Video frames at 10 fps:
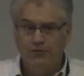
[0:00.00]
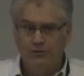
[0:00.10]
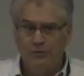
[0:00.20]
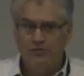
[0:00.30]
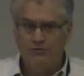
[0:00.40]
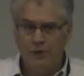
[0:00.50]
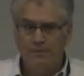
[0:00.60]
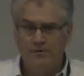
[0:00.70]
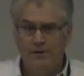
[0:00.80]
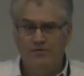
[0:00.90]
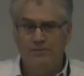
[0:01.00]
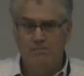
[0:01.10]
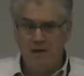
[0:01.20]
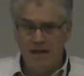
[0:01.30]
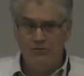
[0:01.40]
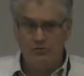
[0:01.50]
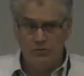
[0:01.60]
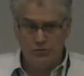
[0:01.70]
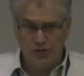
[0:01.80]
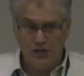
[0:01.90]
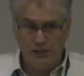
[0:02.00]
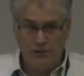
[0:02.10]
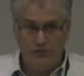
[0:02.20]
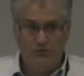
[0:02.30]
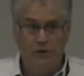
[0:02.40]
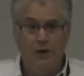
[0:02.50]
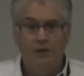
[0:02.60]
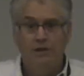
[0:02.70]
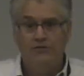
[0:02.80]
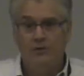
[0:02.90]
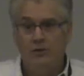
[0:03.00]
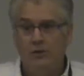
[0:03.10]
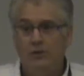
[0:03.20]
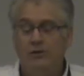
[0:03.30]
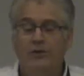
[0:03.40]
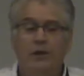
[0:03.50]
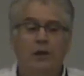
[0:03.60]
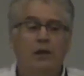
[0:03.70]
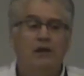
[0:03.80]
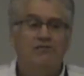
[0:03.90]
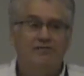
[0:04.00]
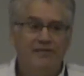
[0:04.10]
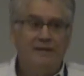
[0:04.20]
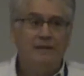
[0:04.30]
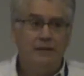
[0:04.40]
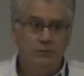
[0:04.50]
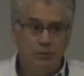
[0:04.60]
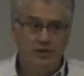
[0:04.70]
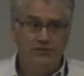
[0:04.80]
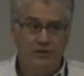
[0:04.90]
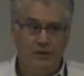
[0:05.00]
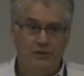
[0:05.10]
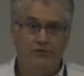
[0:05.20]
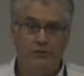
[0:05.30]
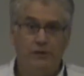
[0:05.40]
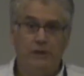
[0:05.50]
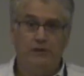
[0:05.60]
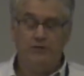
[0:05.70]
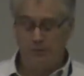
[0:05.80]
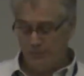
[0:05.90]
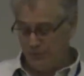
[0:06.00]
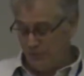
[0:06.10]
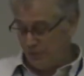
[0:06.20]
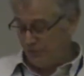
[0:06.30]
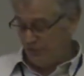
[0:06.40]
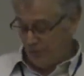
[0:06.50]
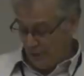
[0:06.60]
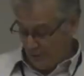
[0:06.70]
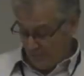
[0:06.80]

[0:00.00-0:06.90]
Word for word: So this represents a major change that's occurred in fairly recent history in terms of this